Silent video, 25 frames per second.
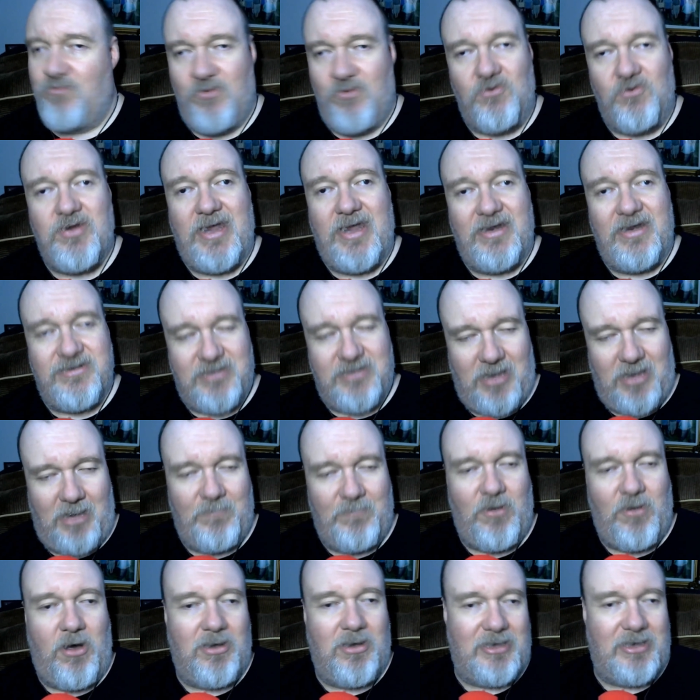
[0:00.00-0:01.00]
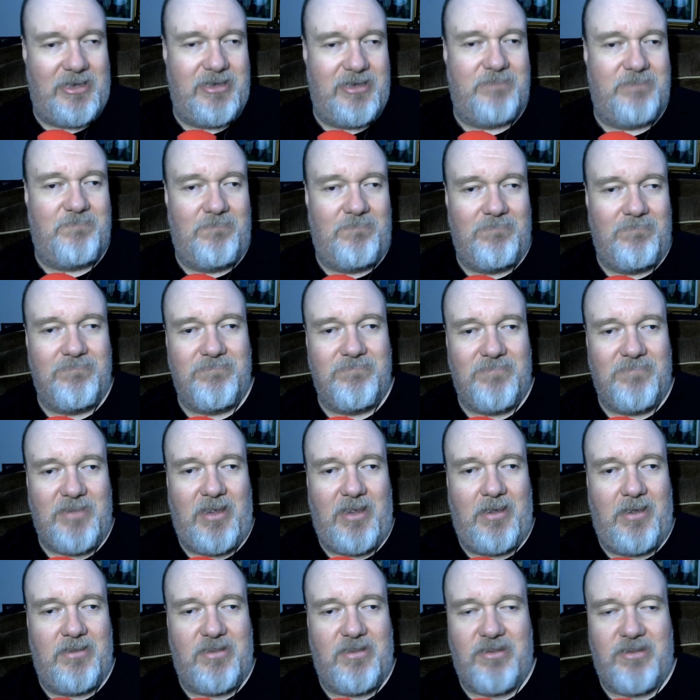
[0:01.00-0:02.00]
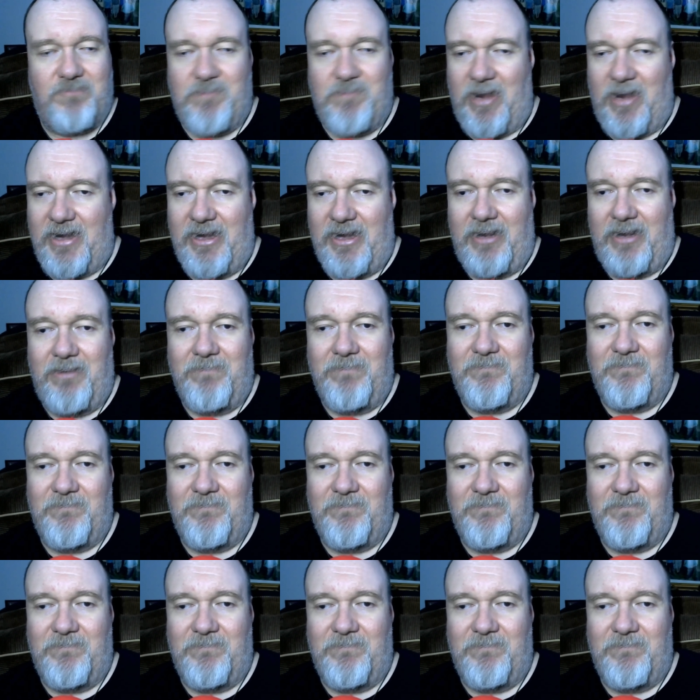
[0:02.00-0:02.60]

will get Tom Holland as Spidey.